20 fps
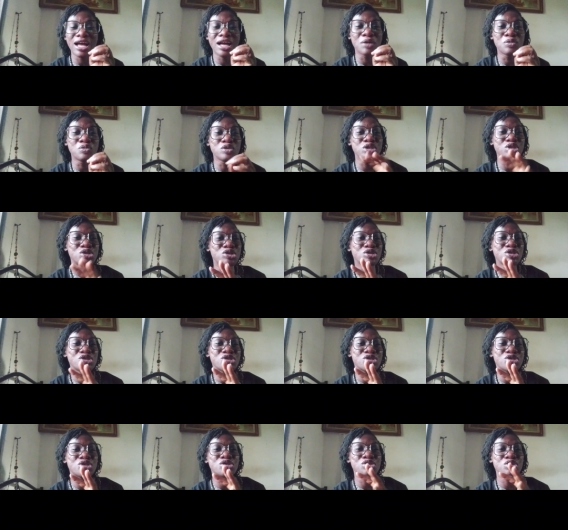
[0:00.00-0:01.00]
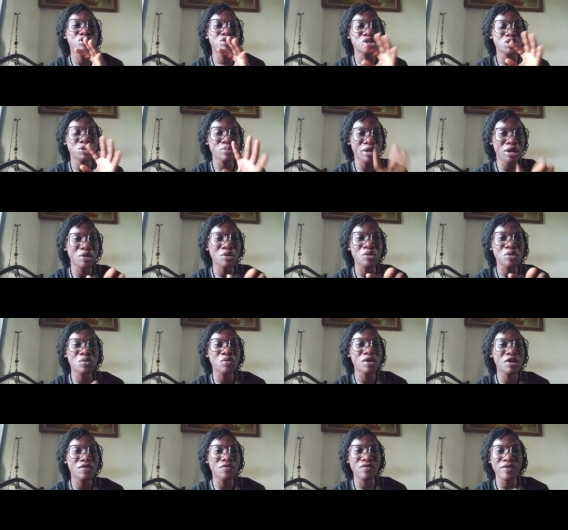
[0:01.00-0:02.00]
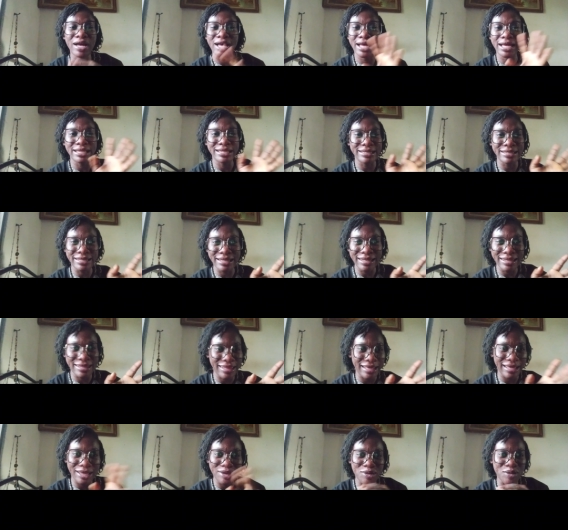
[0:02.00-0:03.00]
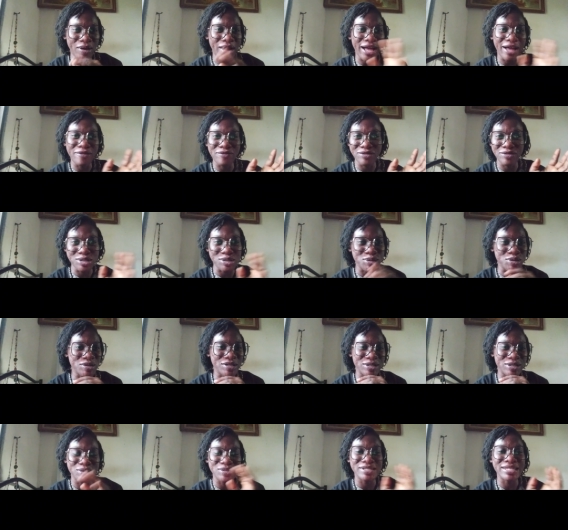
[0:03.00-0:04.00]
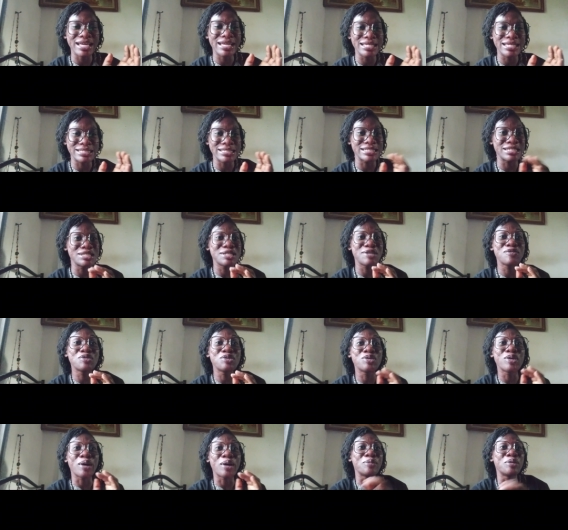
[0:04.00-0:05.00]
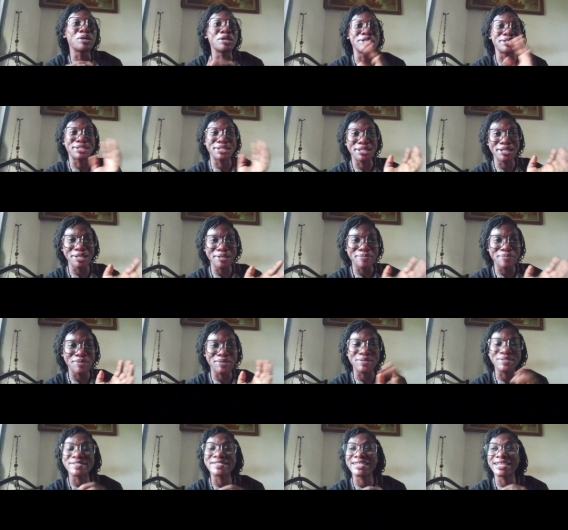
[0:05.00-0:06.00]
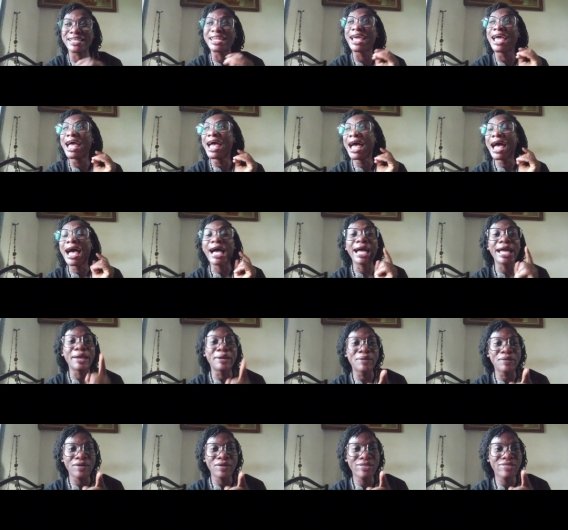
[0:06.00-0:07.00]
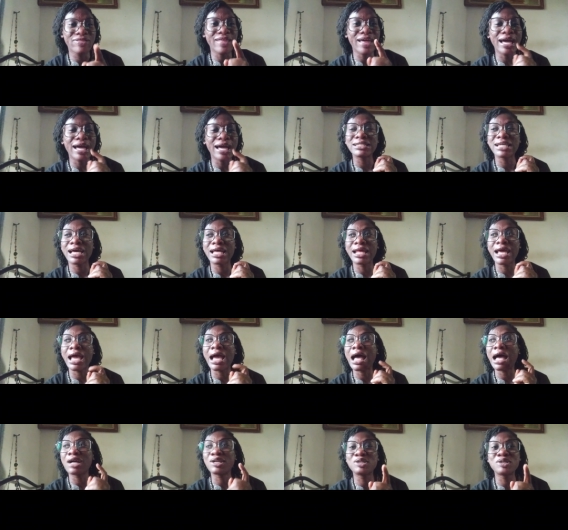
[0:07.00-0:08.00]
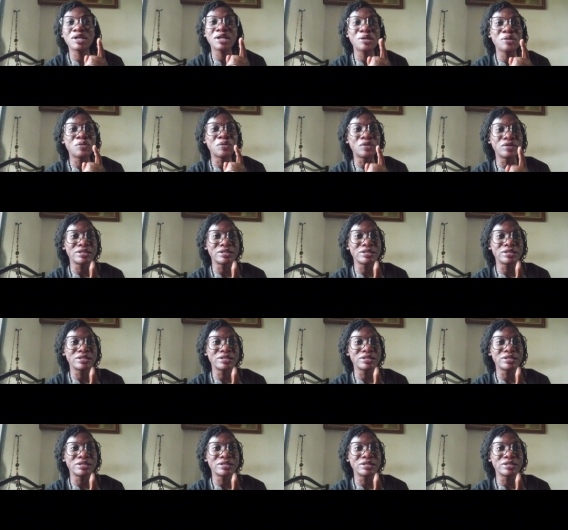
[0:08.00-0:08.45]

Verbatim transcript: um, you just you just microwave and there you have it you can just start eating it even though i'm not a chicken person i got that and i actually